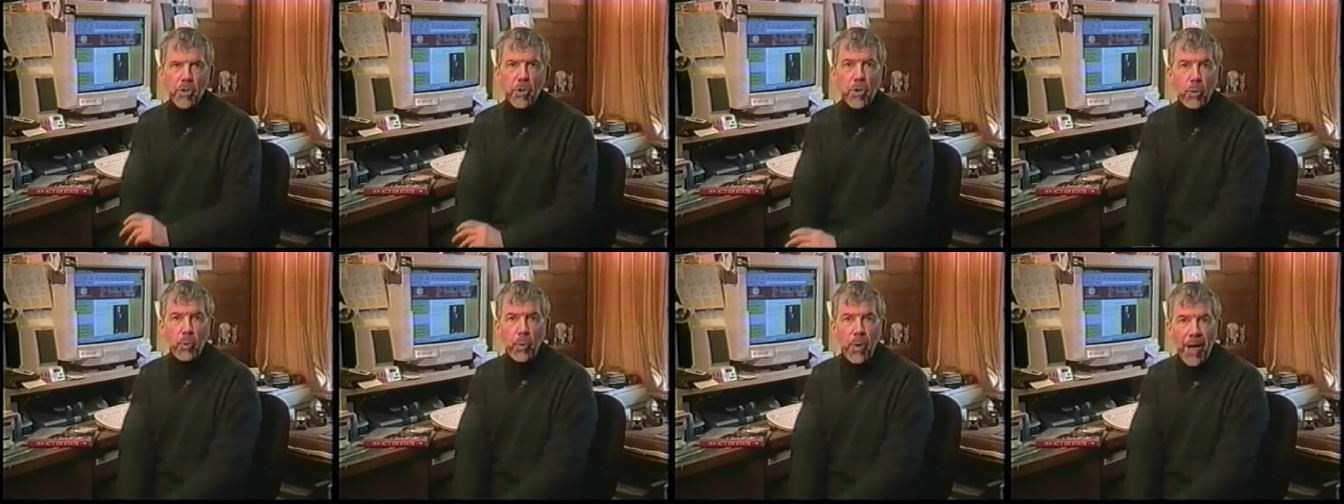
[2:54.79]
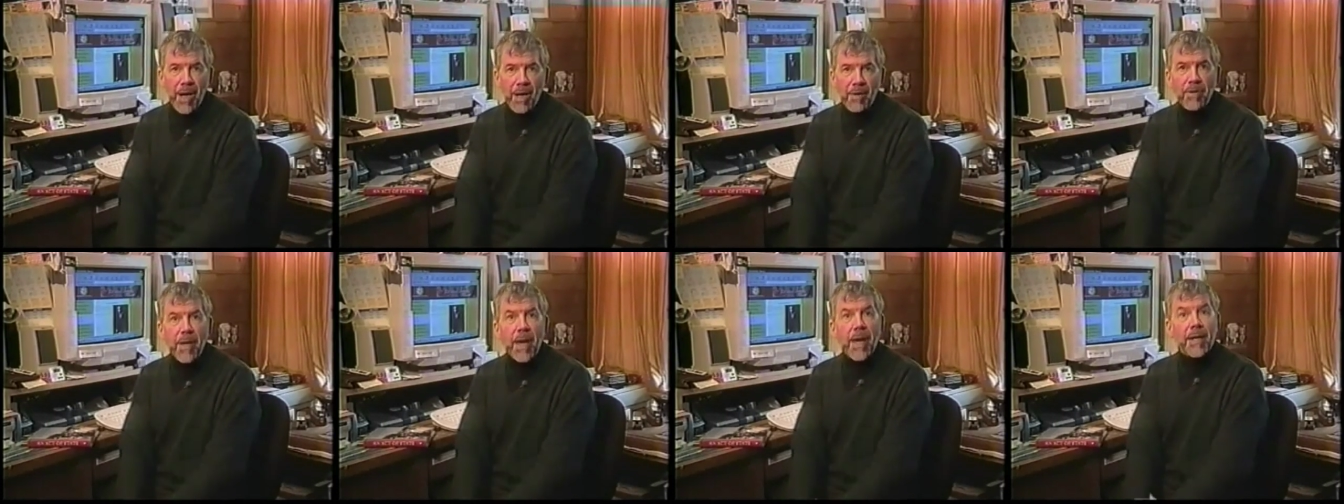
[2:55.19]
to
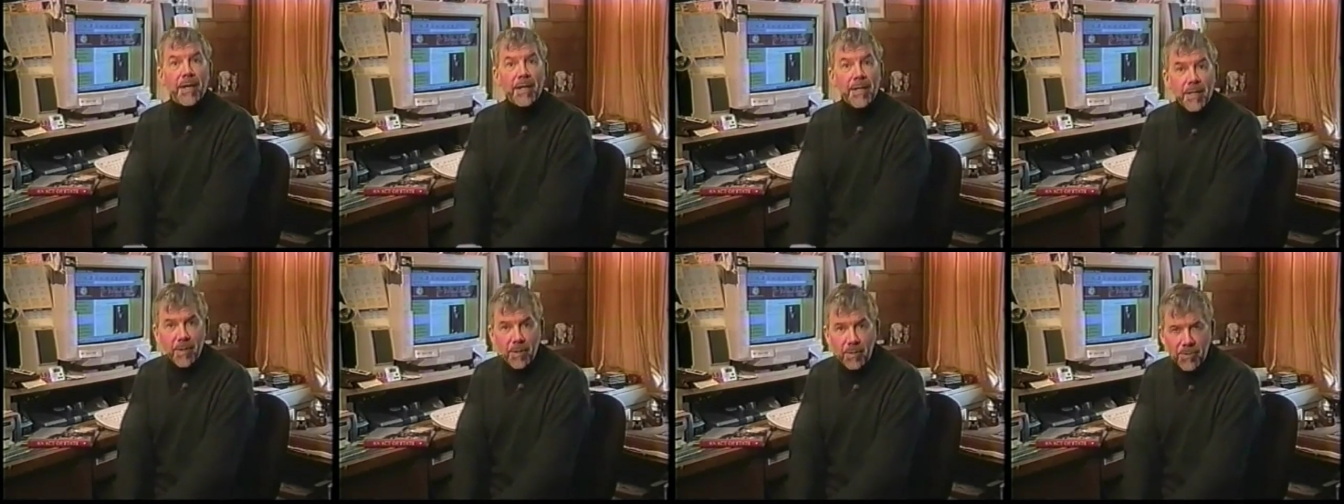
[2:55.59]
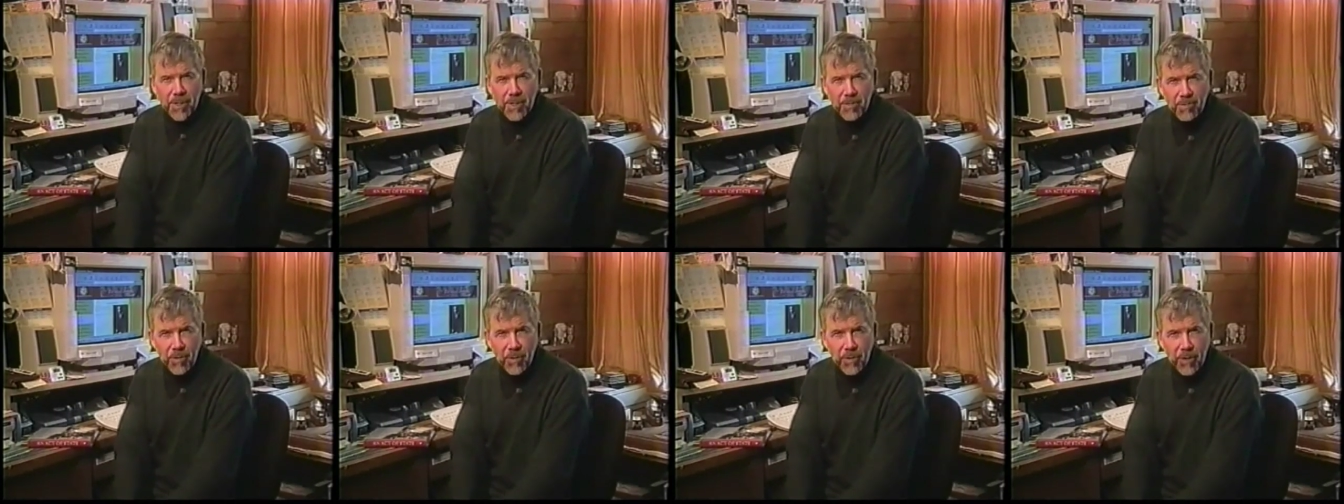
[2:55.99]
arrive at a
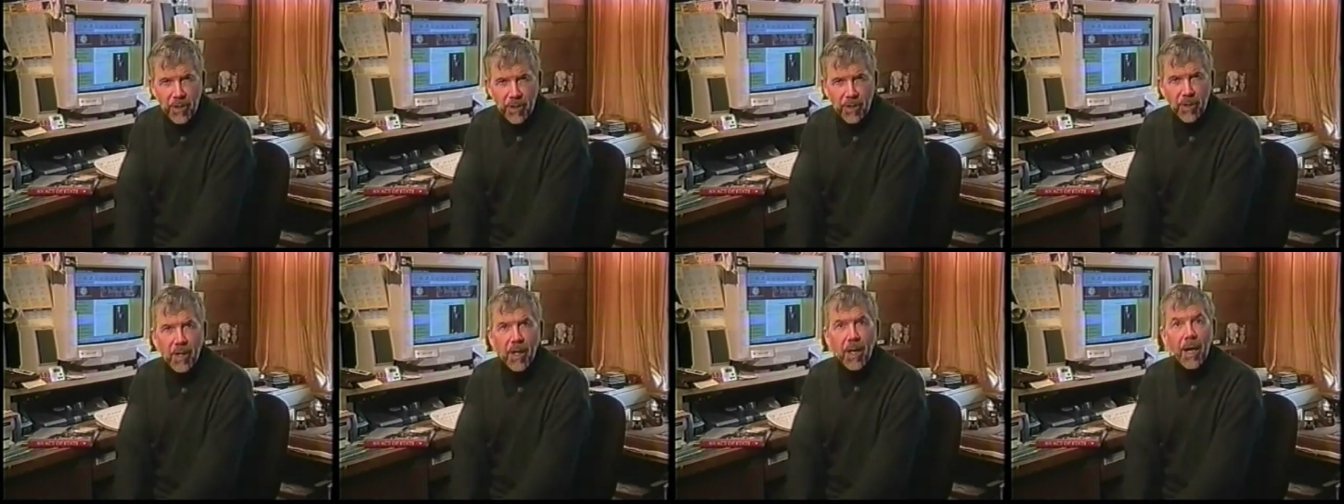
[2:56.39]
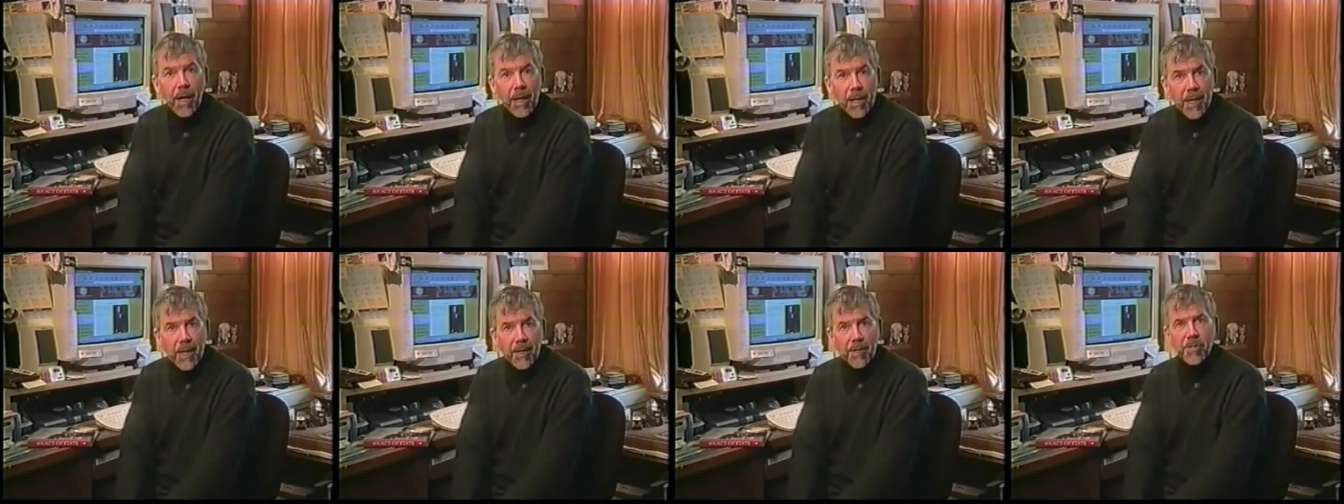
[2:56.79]
guilty verdict
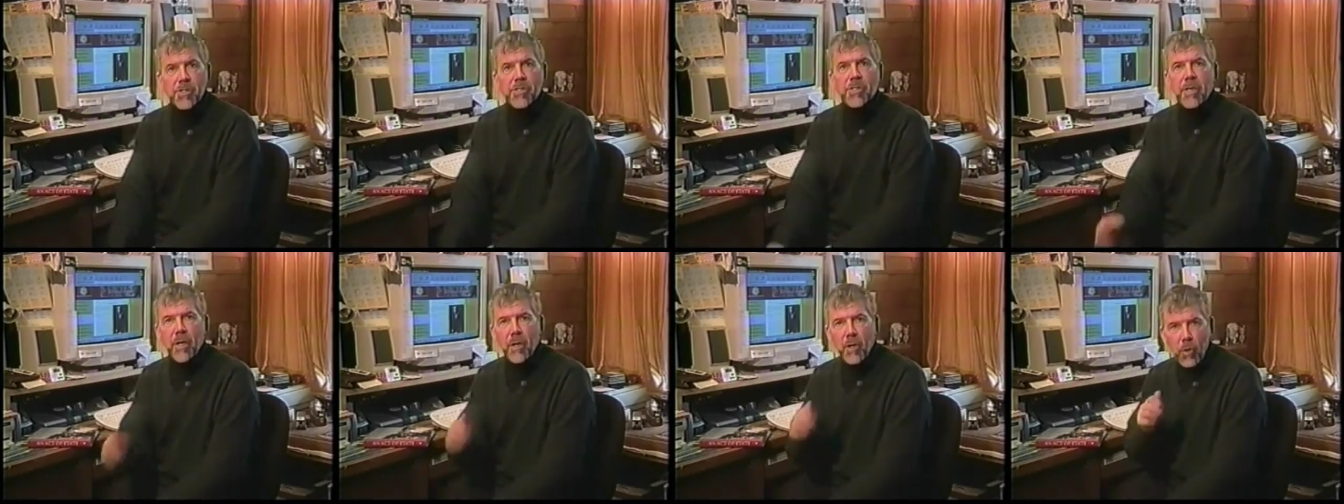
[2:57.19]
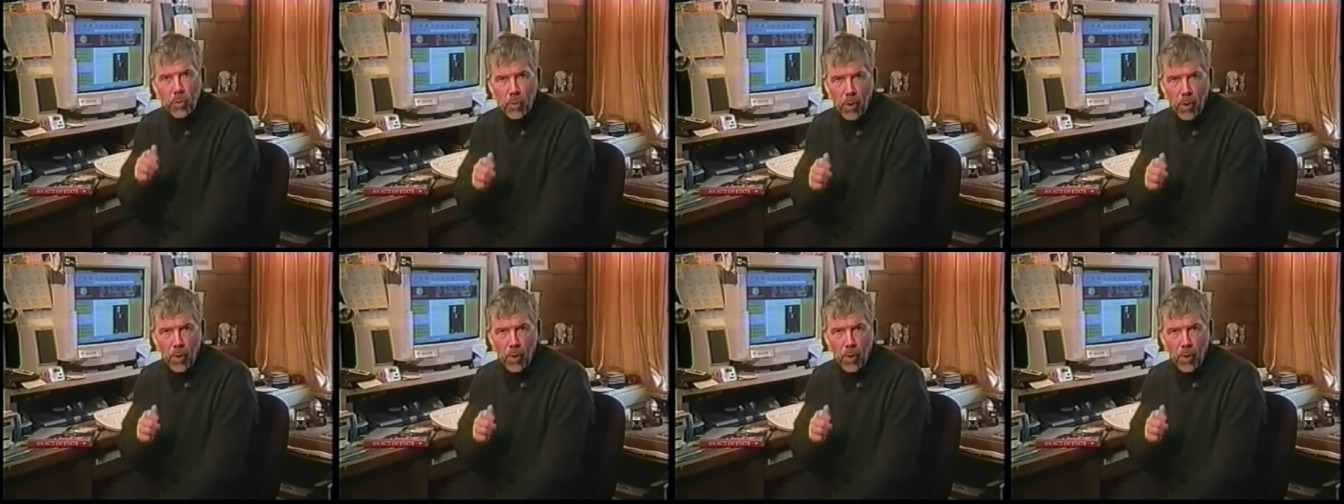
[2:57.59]
against,